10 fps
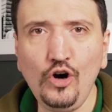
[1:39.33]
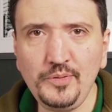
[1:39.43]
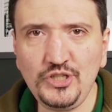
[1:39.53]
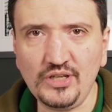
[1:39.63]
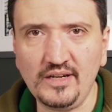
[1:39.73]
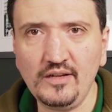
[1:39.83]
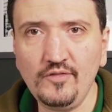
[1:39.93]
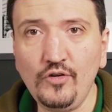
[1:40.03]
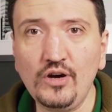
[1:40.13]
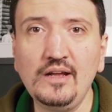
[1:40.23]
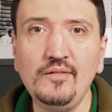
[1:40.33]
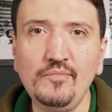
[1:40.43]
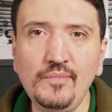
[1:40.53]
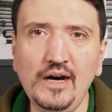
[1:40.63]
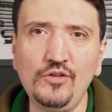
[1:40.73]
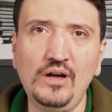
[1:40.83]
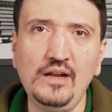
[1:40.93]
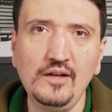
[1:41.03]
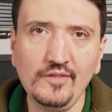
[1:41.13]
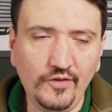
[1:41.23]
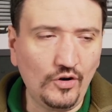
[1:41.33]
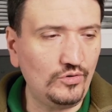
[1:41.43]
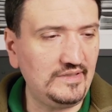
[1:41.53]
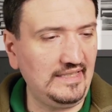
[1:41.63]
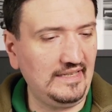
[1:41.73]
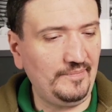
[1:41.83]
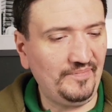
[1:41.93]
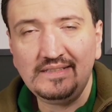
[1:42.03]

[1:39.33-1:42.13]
option for manual focusing.